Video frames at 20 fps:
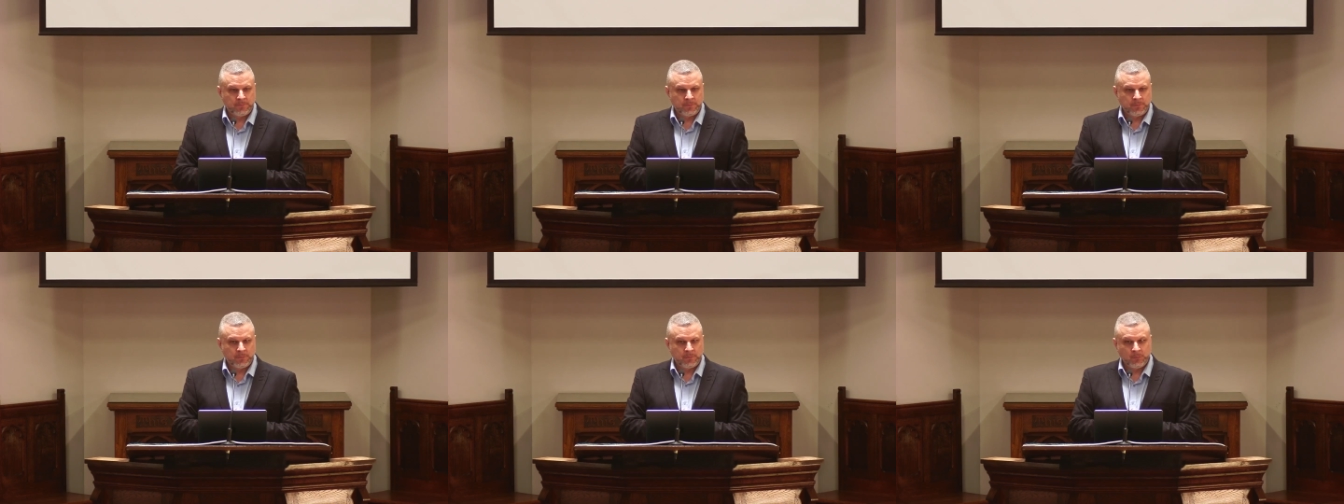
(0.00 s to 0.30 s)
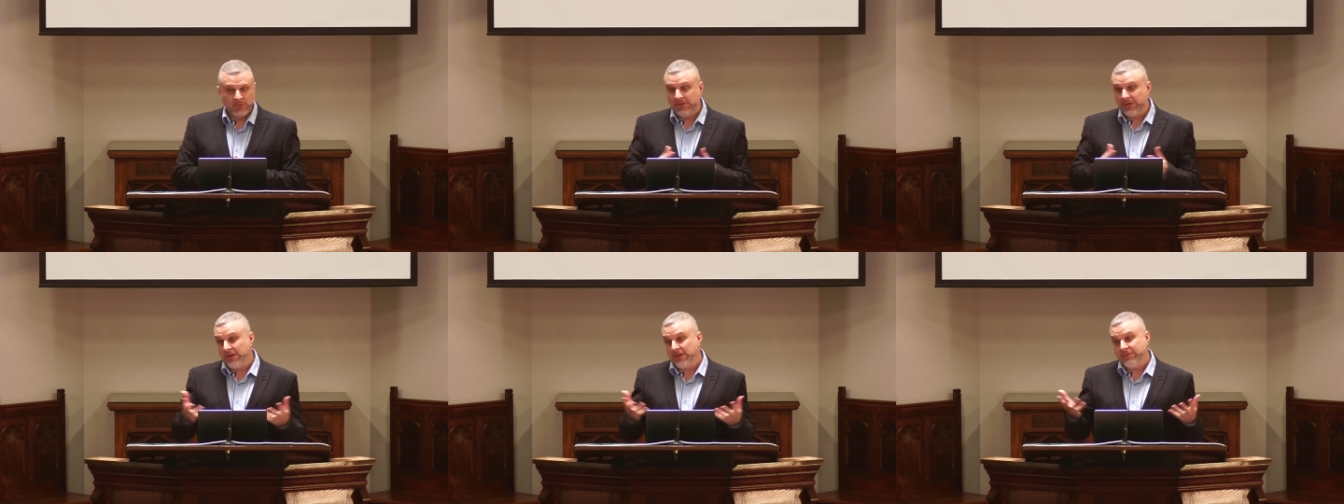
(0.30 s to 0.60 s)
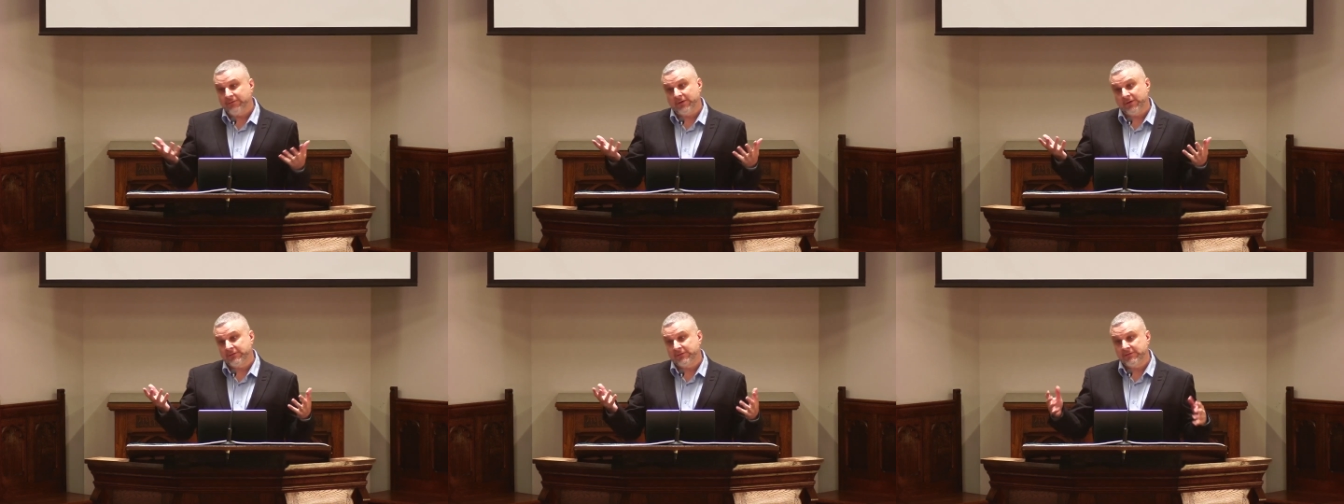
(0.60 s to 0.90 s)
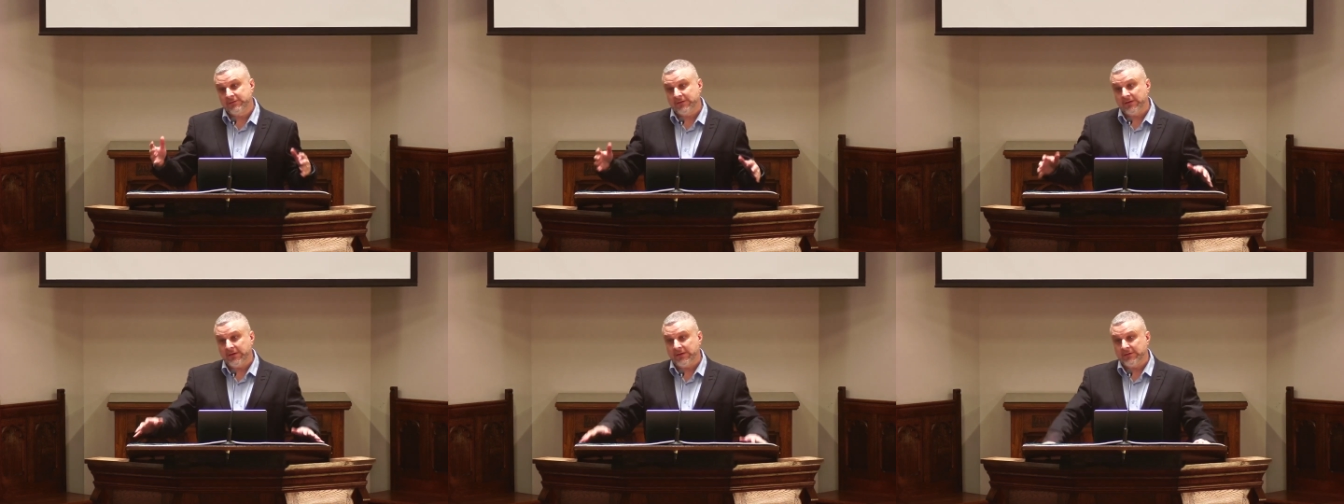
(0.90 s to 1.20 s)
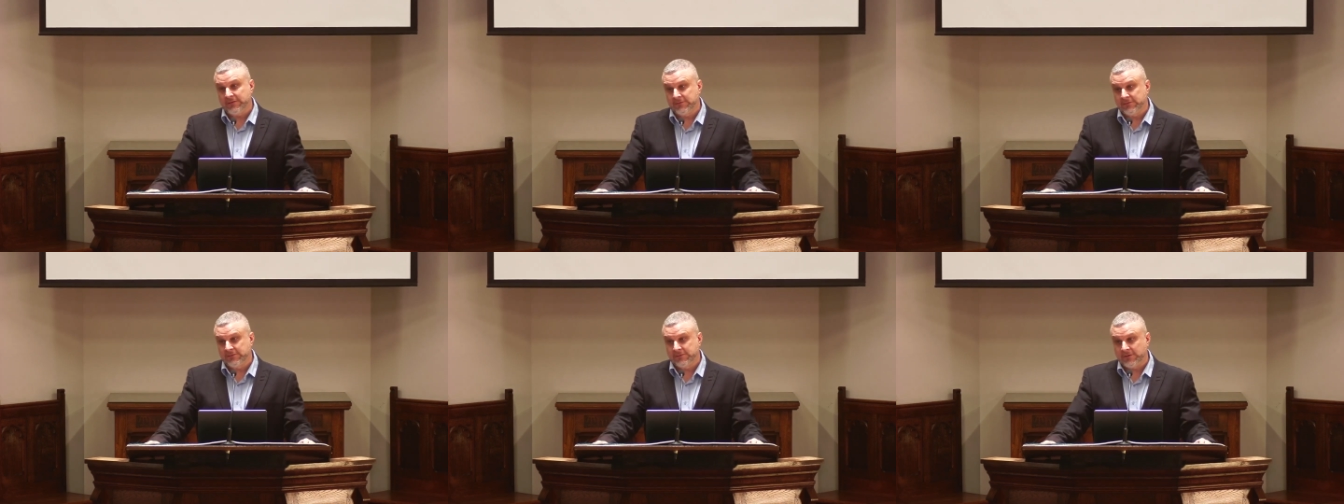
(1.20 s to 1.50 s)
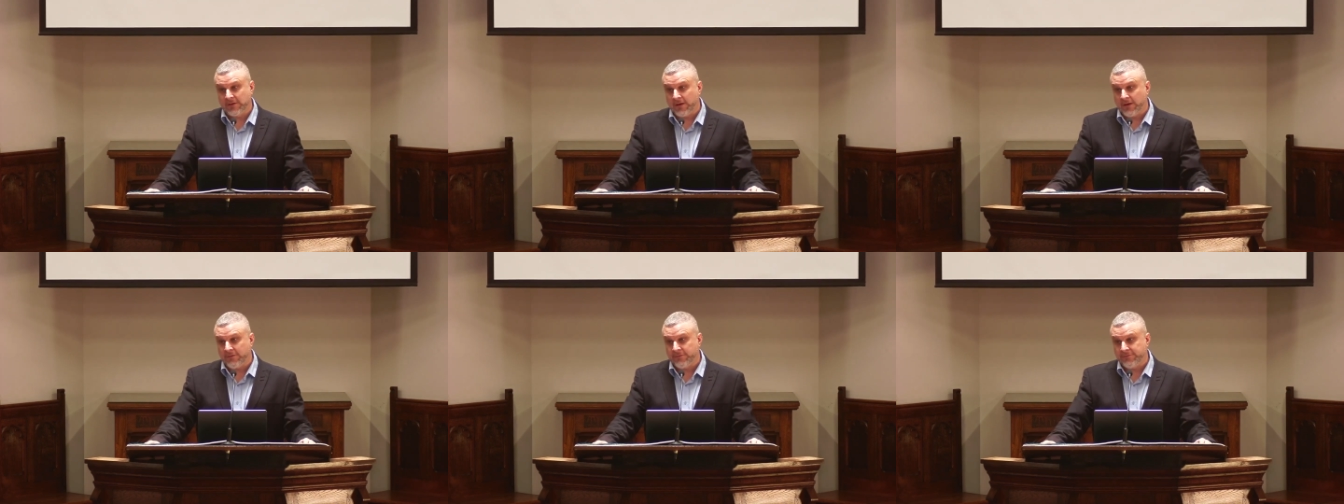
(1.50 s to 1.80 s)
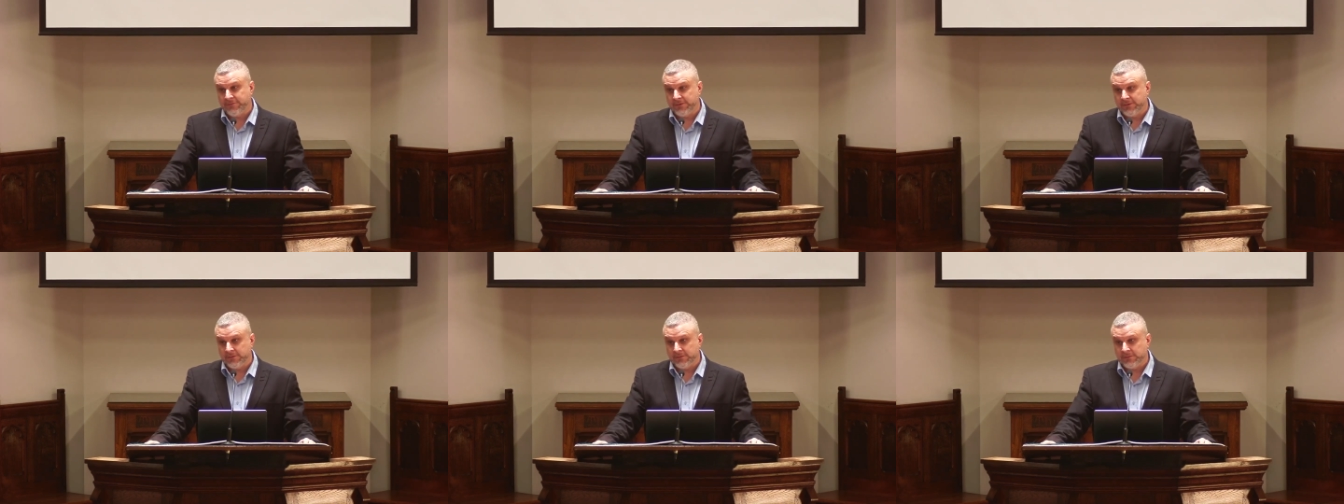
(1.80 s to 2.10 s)
We love our sins
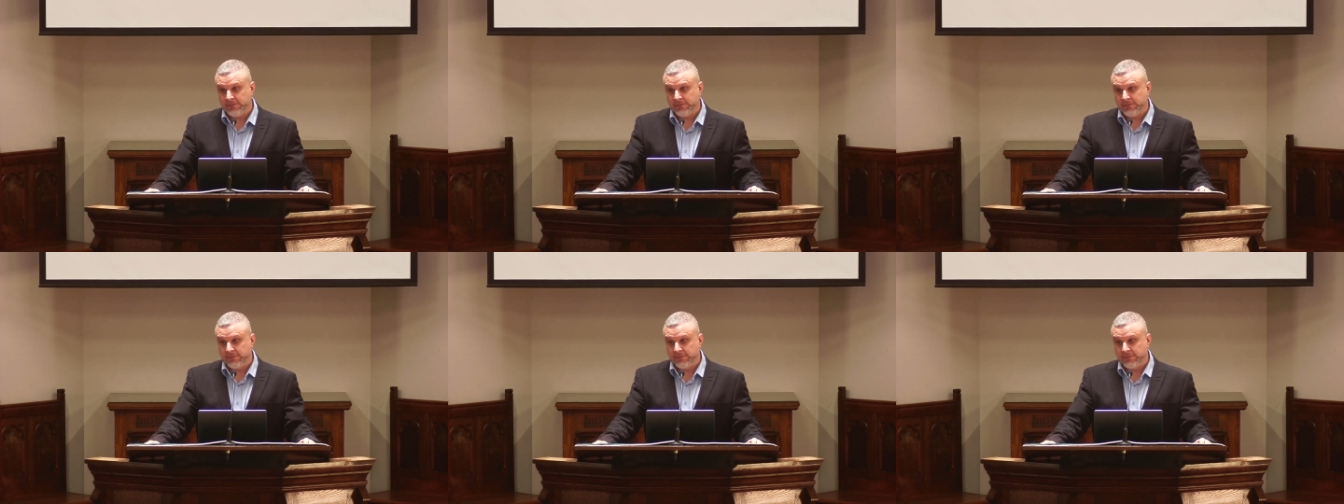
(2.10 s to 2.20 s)
often.